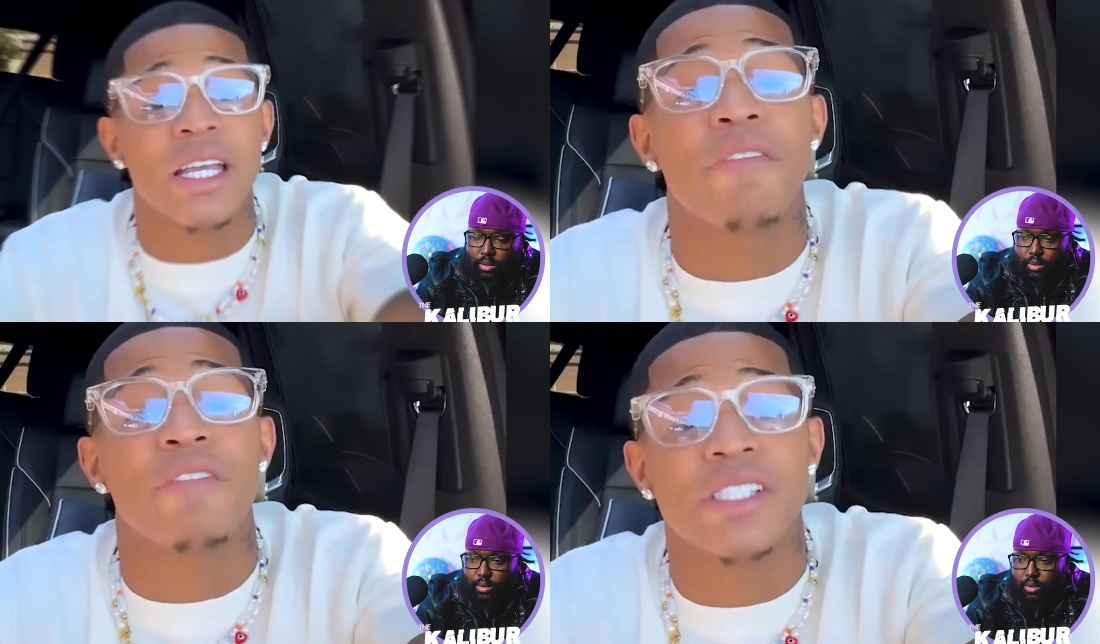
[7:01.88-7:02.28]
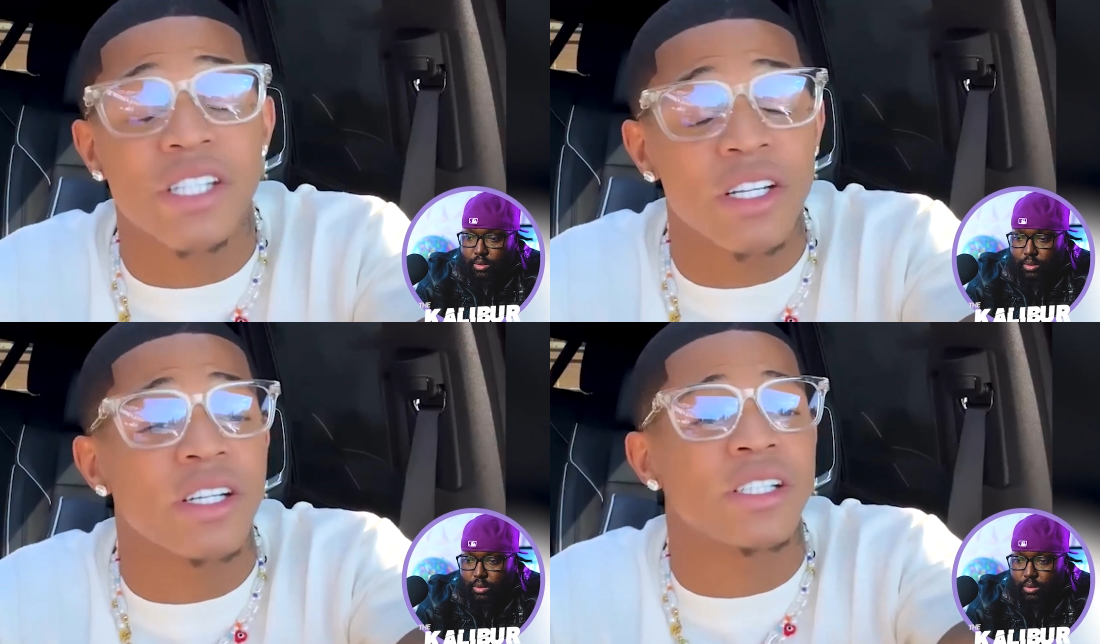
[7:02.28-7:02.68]
Speaker 1: health is
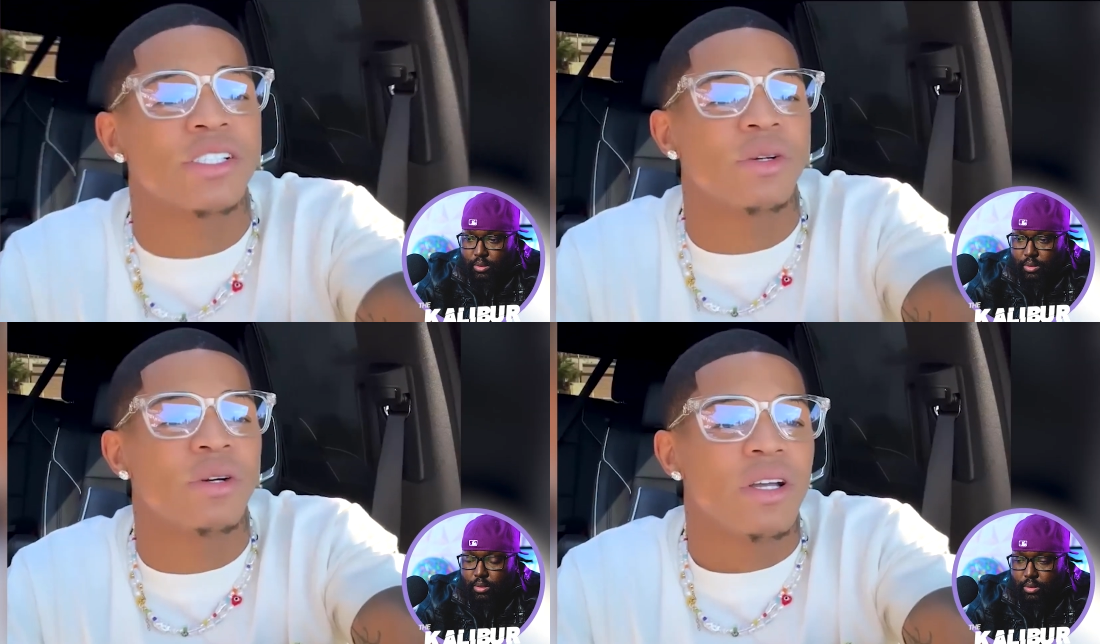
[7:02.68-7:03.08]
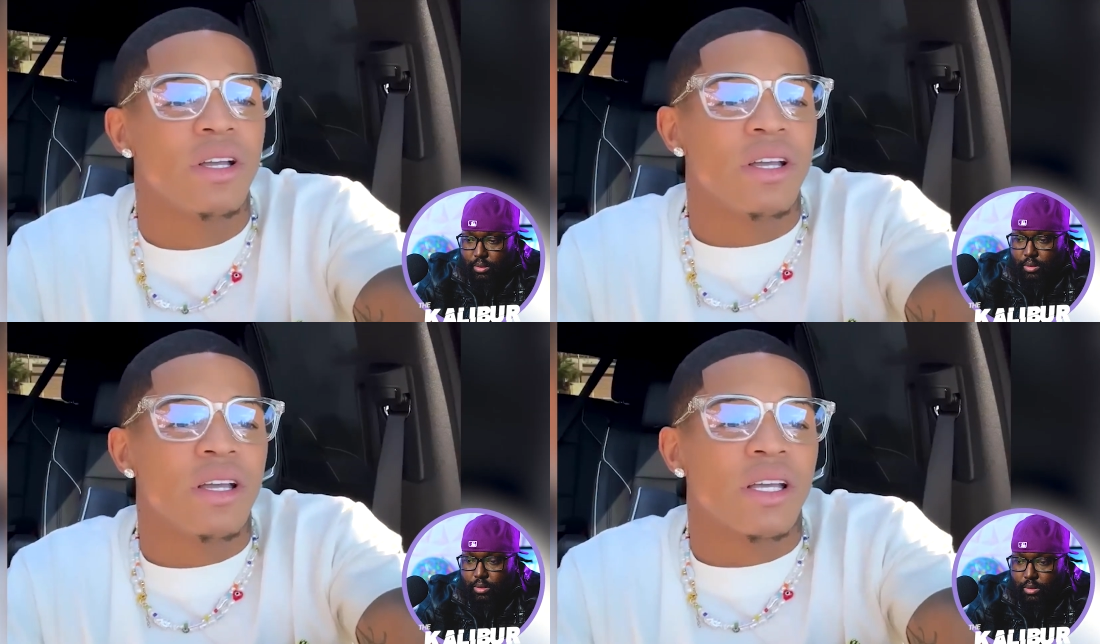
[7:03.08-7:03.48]
serious, so
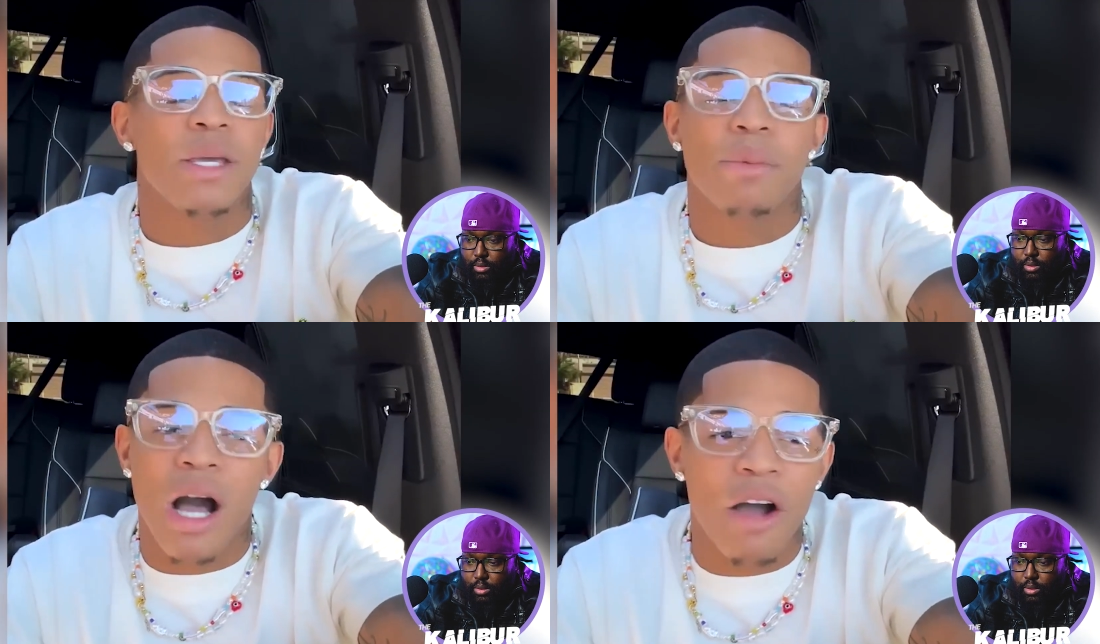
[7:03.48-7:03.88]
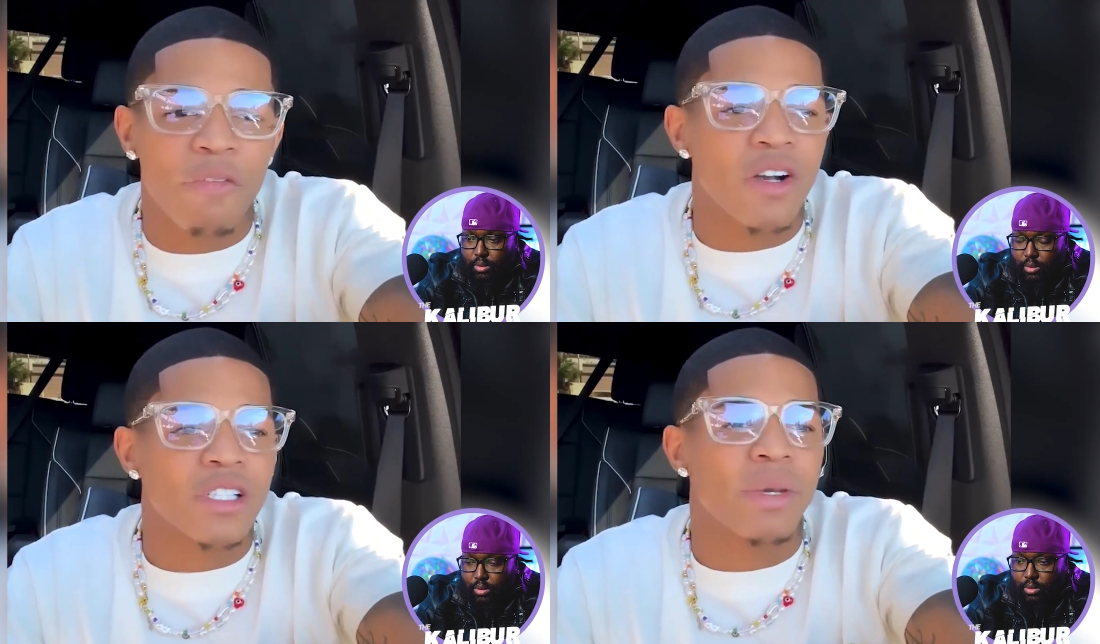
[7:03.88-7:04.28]
keep
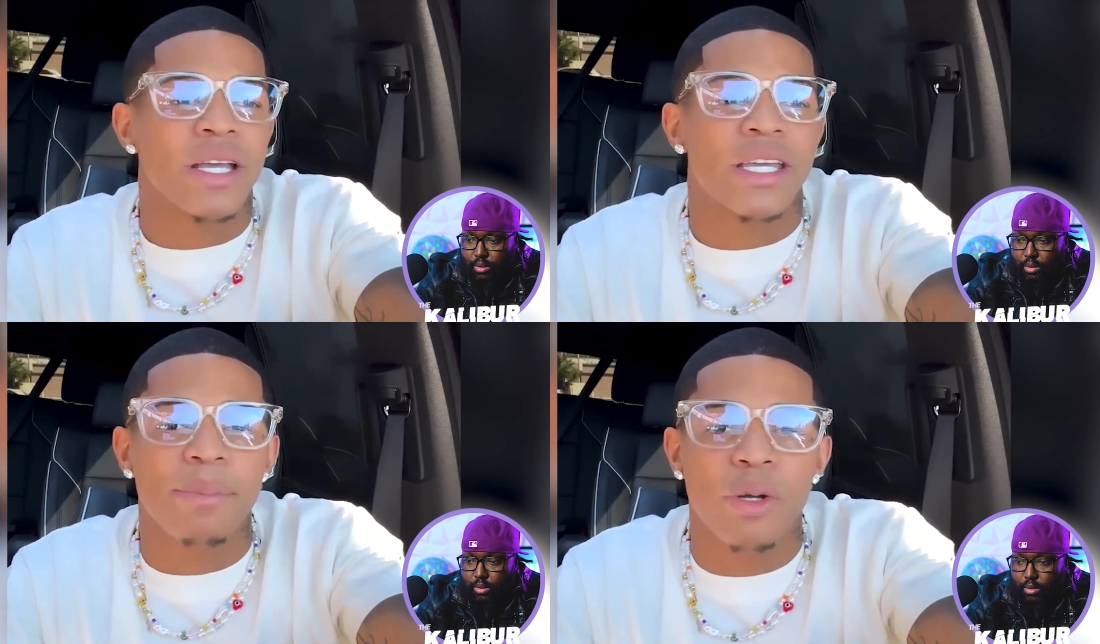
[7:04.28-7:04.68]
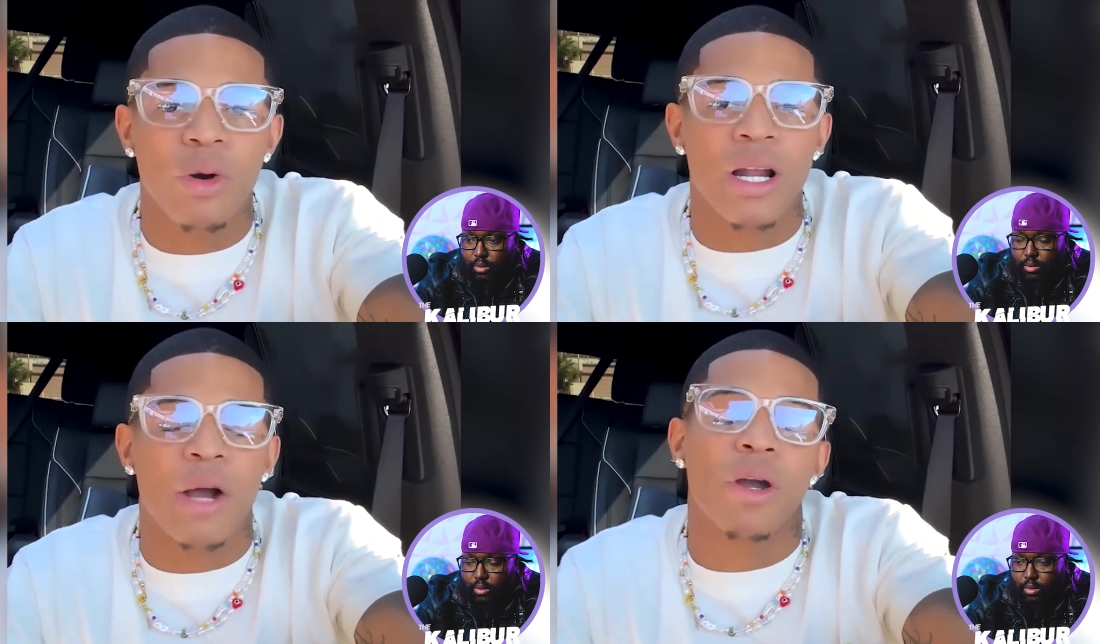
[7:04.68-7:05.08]
God first, man. Keep
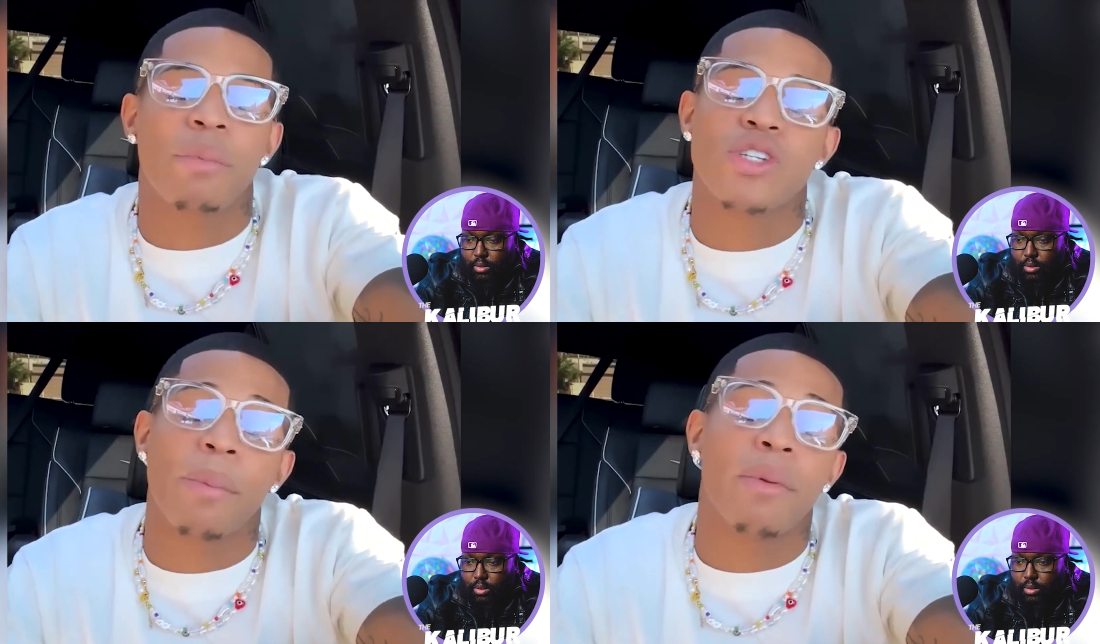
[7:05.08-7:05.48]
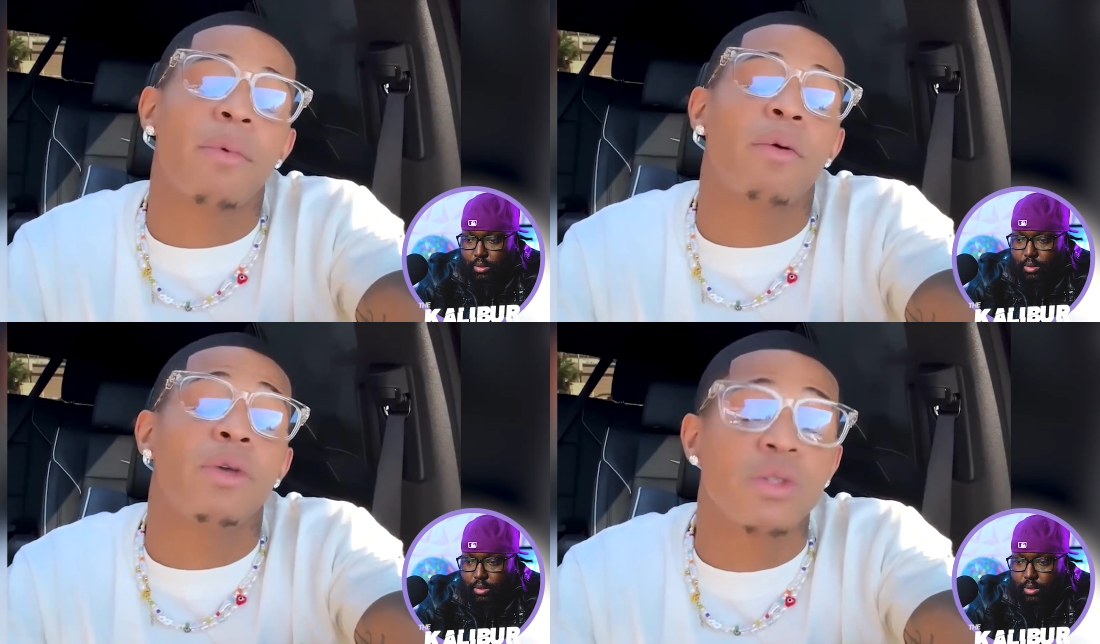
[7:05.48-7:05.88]
going. I will be dropping
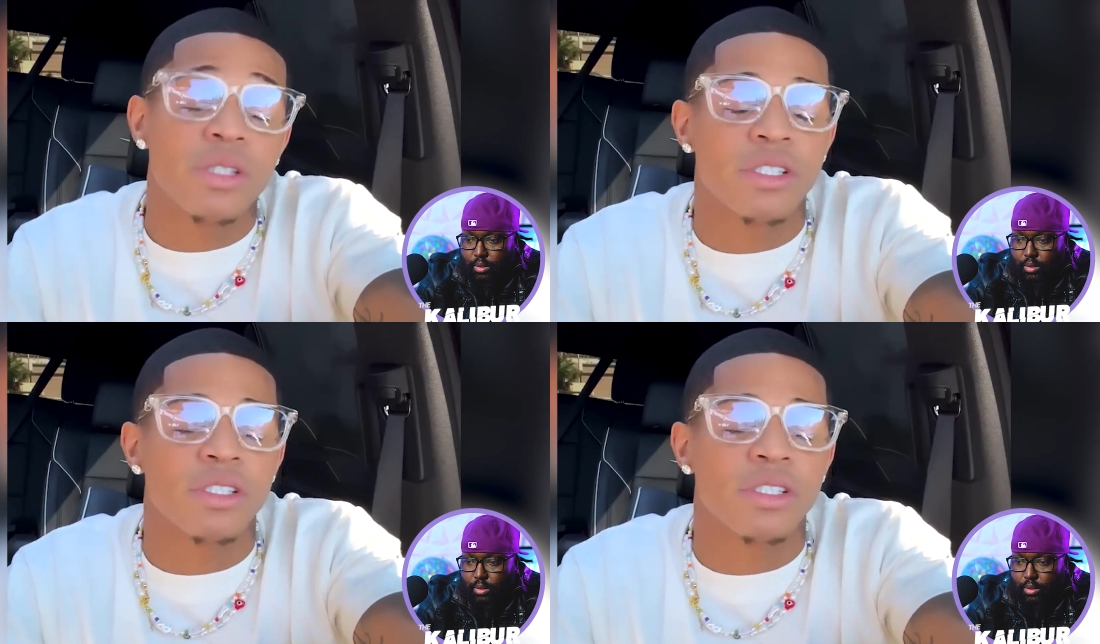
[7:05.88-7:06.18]
more music